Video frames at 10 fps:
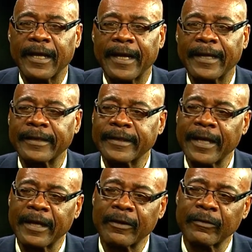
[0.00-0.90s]
And
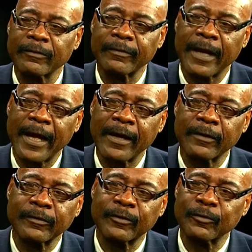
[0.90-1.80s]
now,
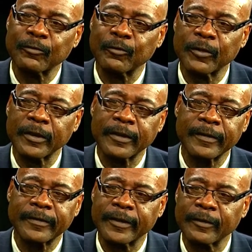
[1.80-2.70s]
how do we
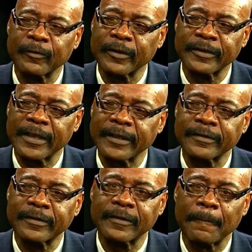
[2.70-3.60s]
deal with this?
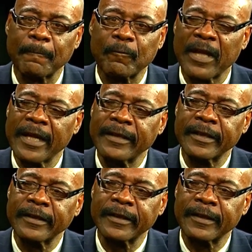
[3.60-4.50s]
And
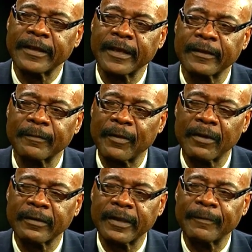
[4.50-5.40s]
then the other
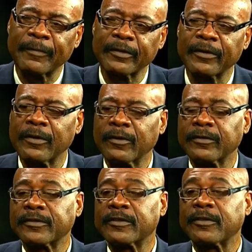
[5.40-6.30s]
part of that,
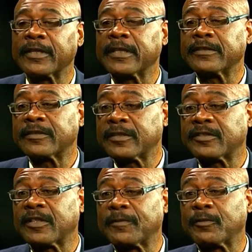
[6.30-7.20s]
because there is this
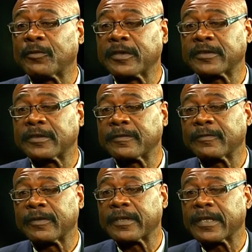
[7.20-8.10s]

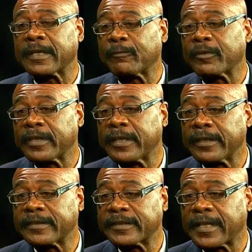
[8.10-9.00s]
separation
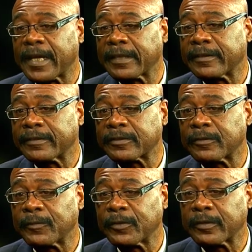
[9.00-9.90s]
inside this
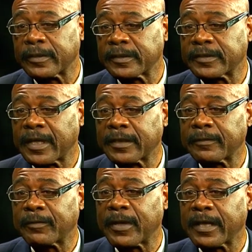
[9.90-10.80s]
community, inside the
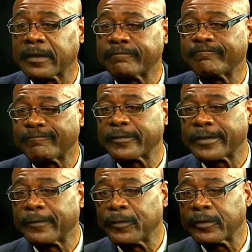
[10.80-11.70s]
black
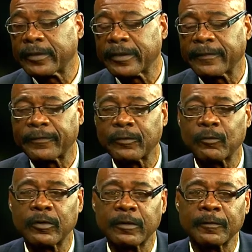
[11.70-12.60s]
community, if you
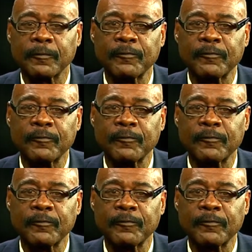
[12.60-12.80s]
will,